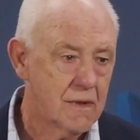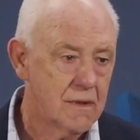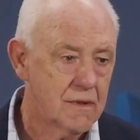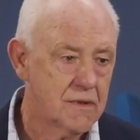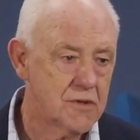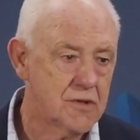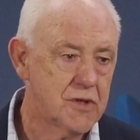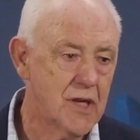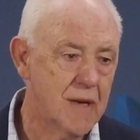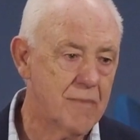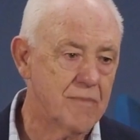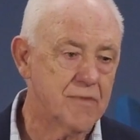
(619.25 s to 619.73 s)

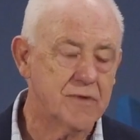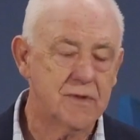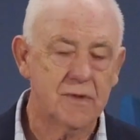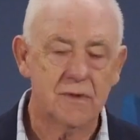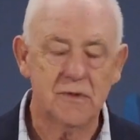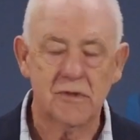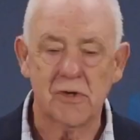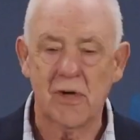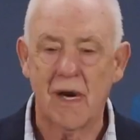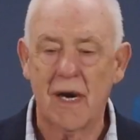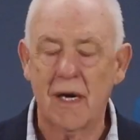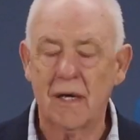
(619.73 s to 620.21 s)
slipped
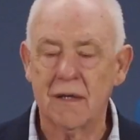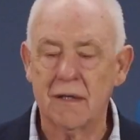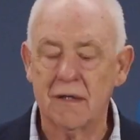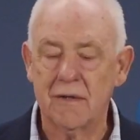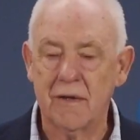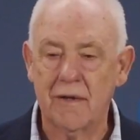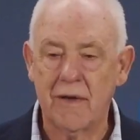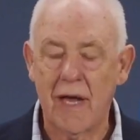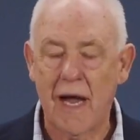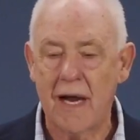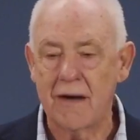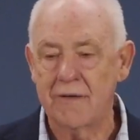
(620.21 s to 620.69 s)

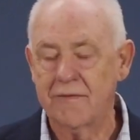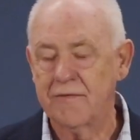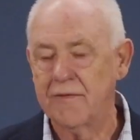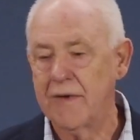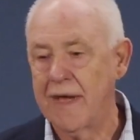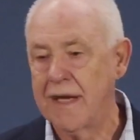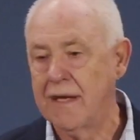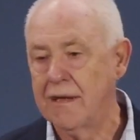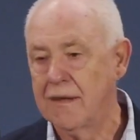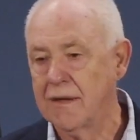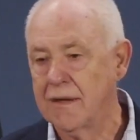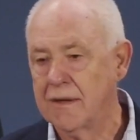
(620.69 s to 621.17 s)
drugged out of
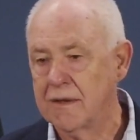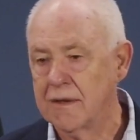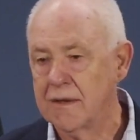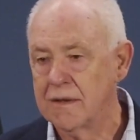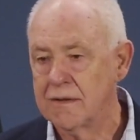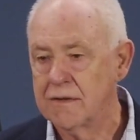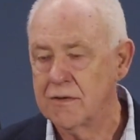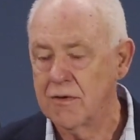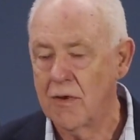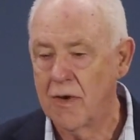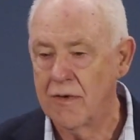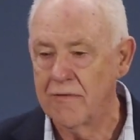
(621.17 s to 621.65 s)

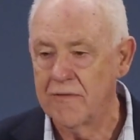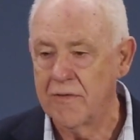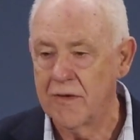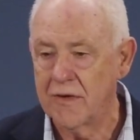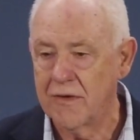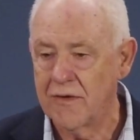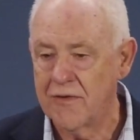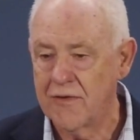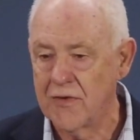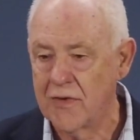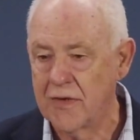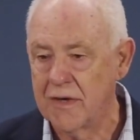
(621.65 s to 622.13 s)
England, 12
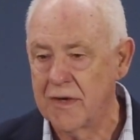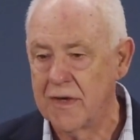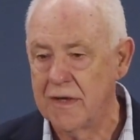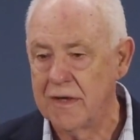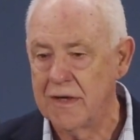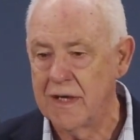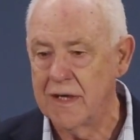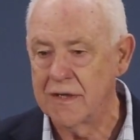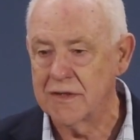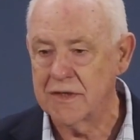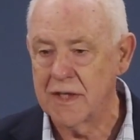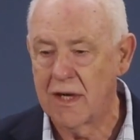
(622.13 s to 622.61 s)
and 13
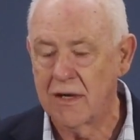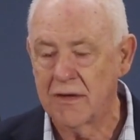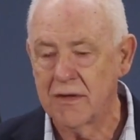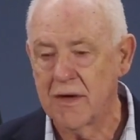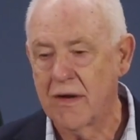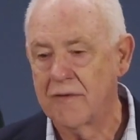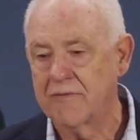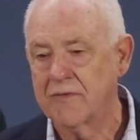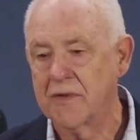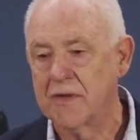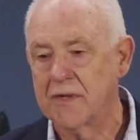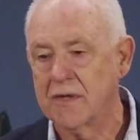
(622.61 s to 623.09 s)
years old,
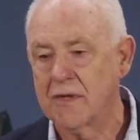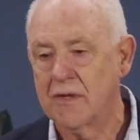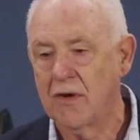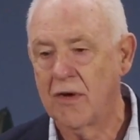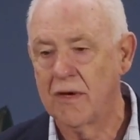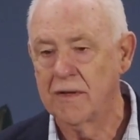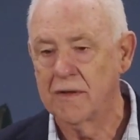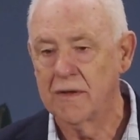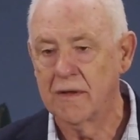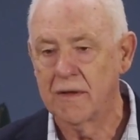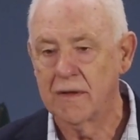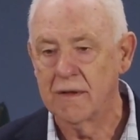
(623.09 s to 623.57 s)
off to the
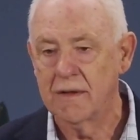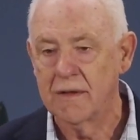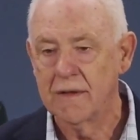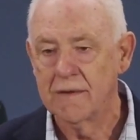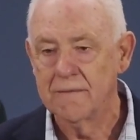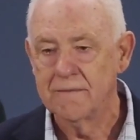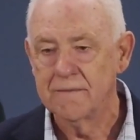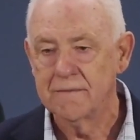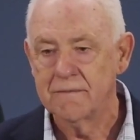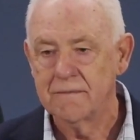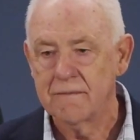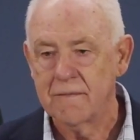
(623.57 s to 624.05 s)
continent
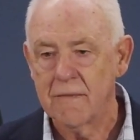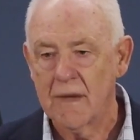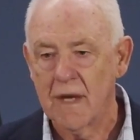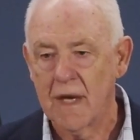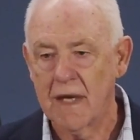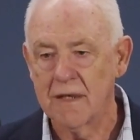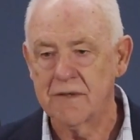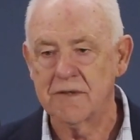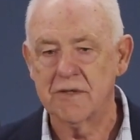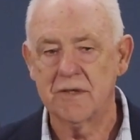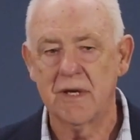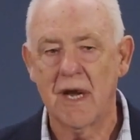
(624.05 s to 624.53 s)

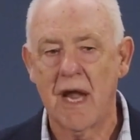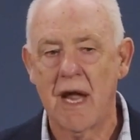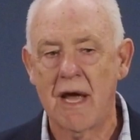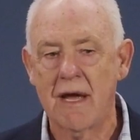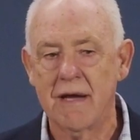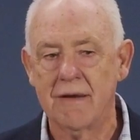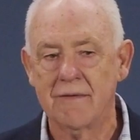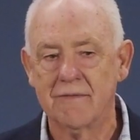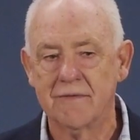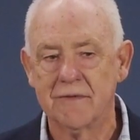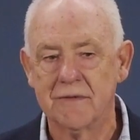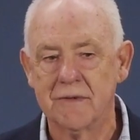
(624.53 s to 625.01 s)
as
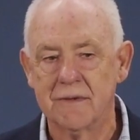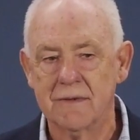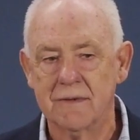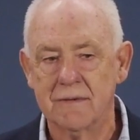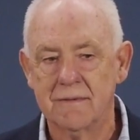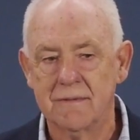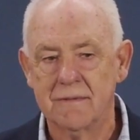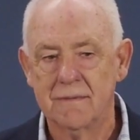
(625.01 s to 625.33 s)
slaves.